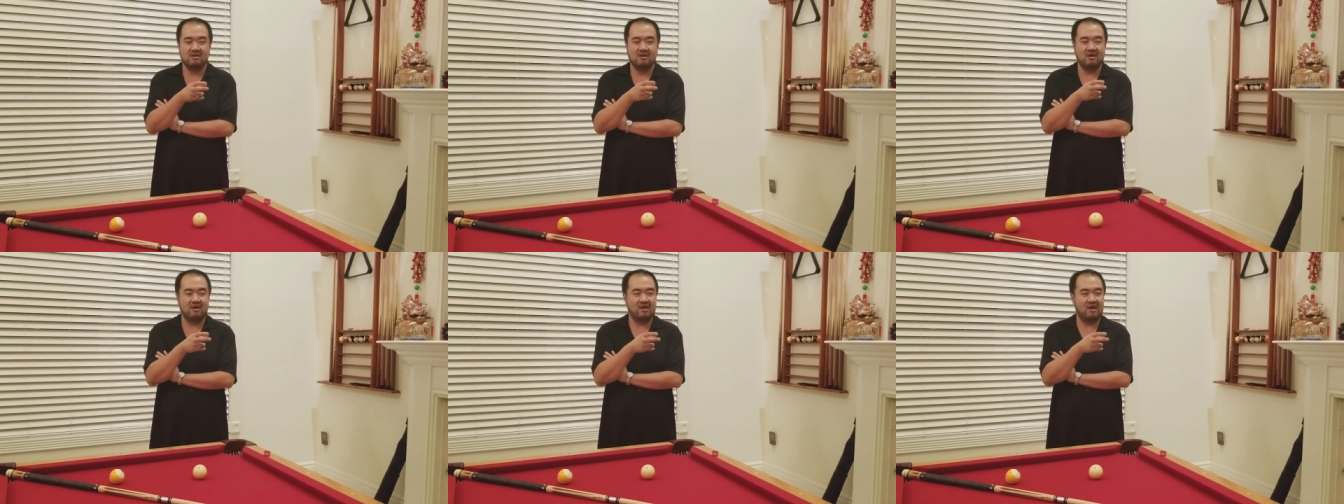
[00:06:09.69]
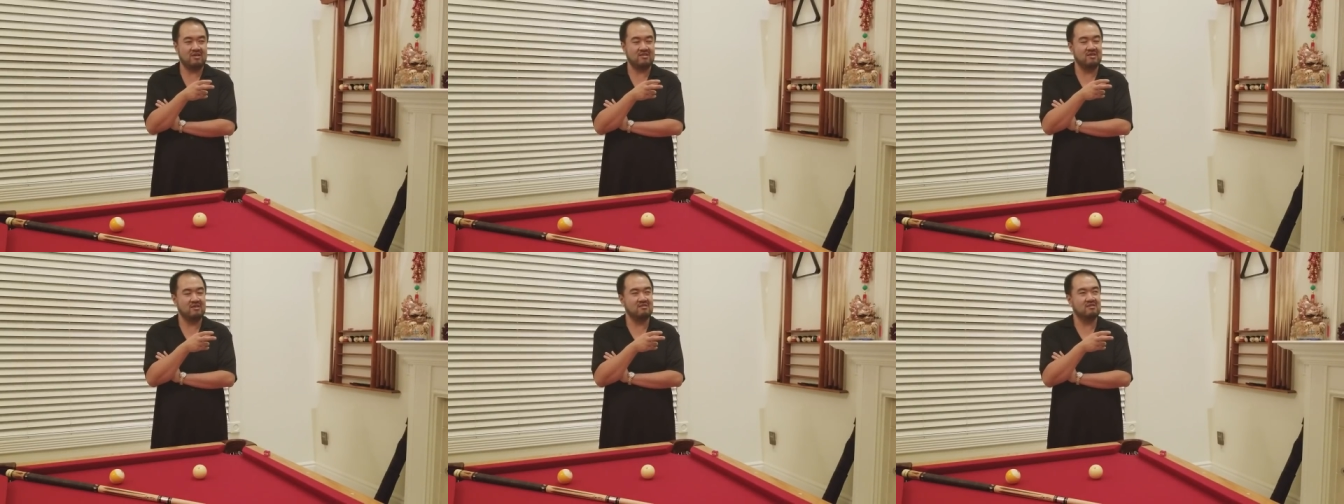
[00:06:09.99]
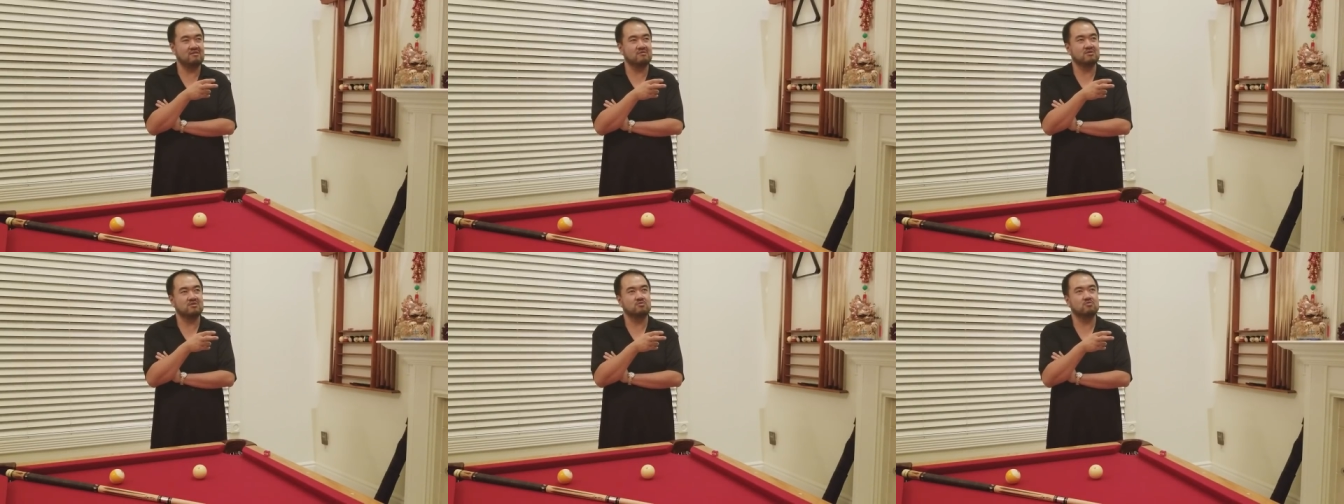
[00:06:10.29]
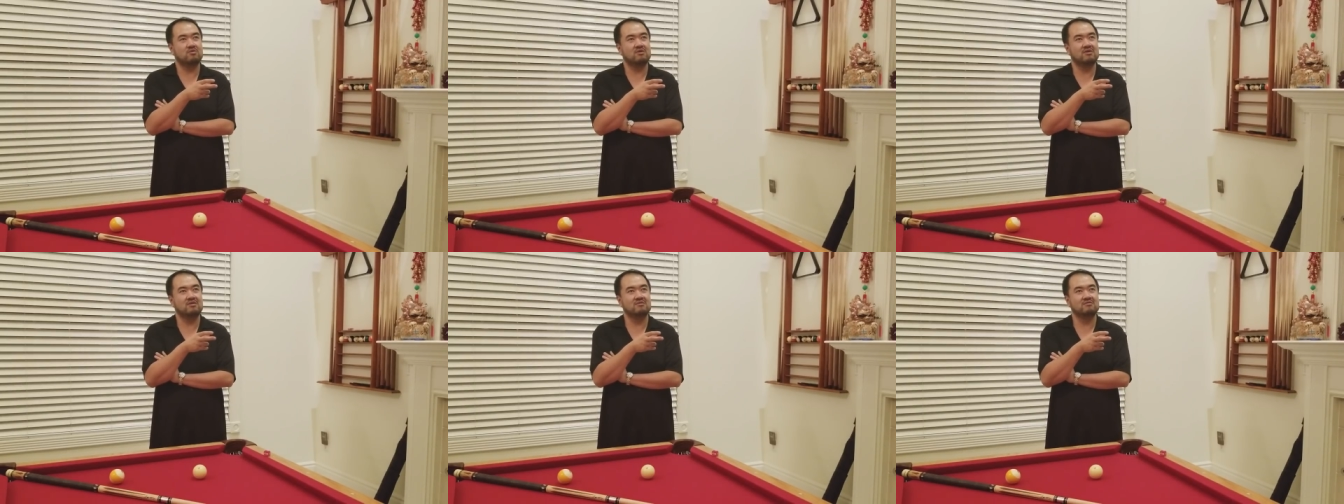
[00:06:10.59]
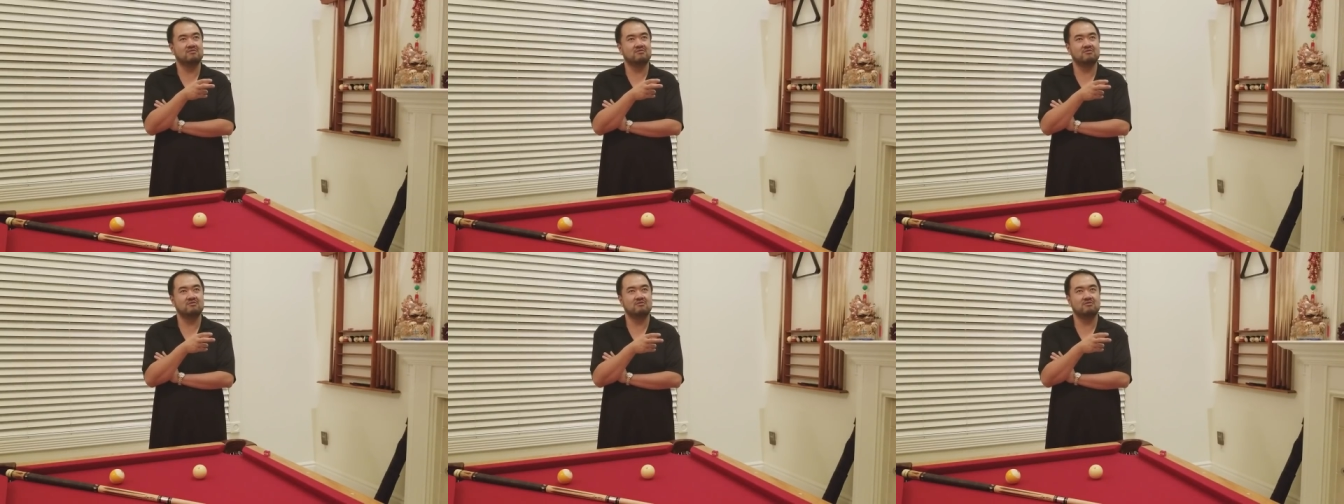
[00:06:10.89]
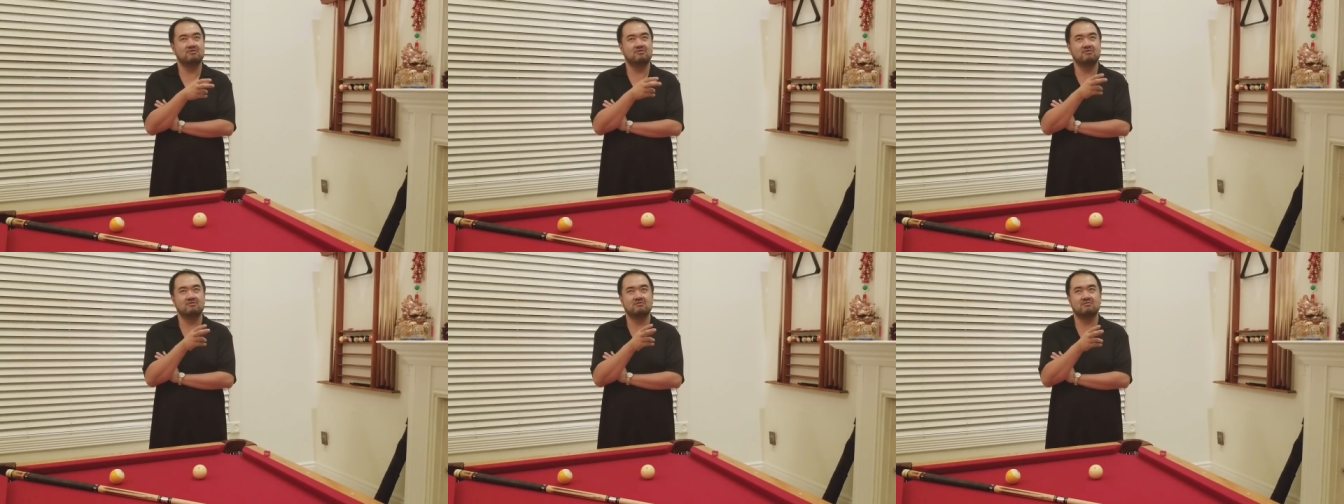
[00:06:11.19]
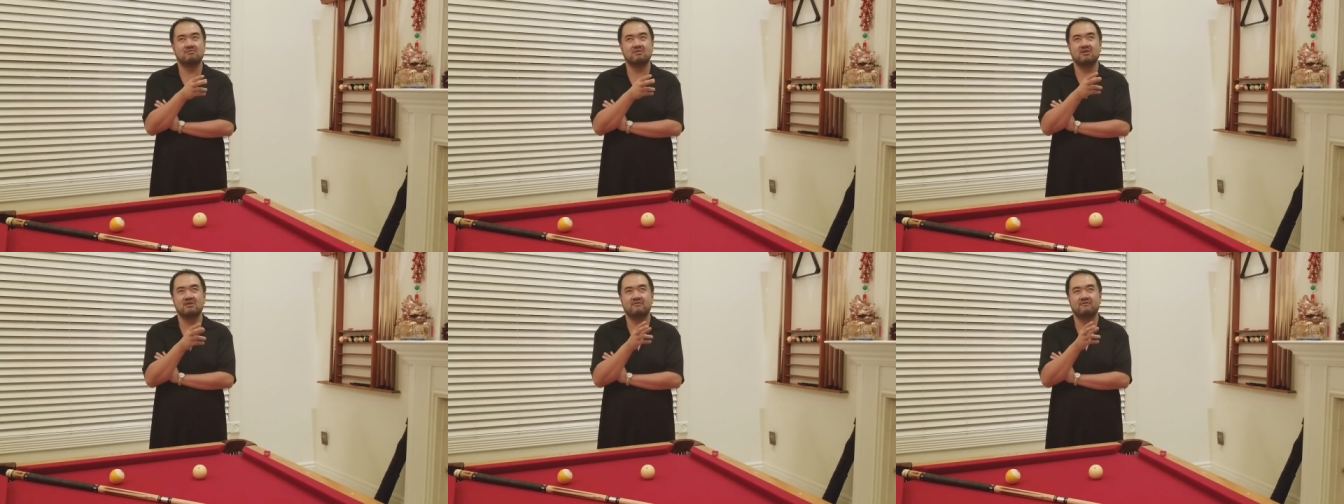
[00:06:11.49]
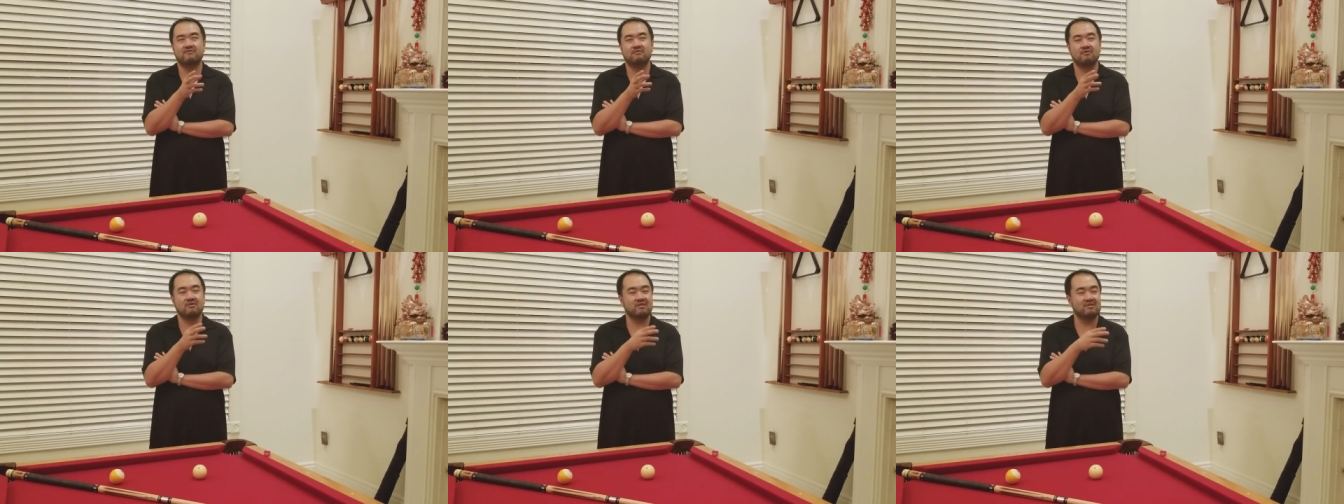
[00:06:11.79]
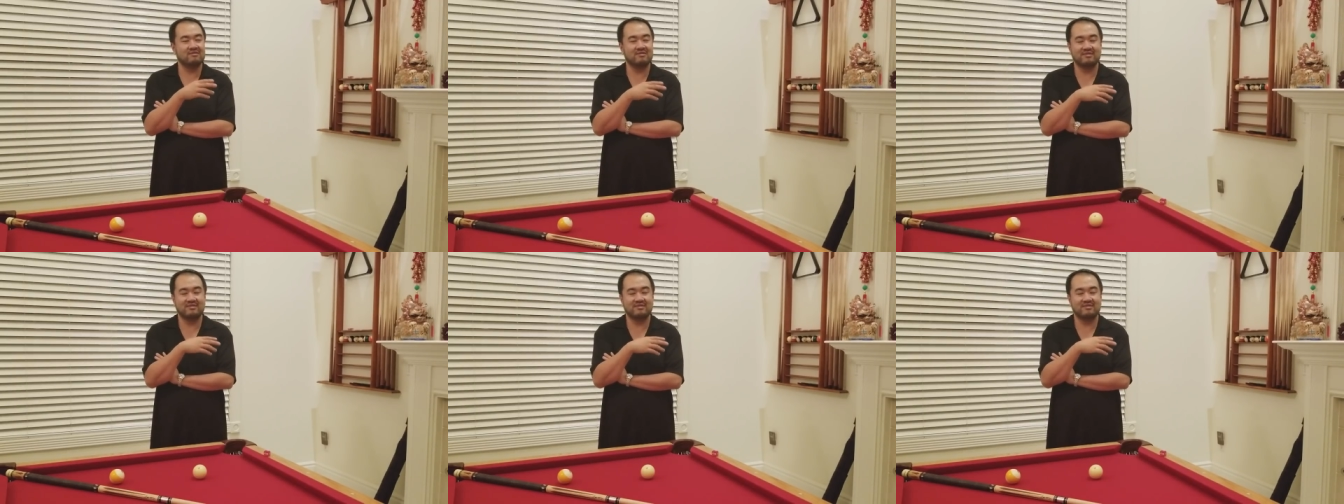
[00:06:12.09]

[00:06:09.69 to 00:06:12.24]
and I think there was 1, 2, 3, 4.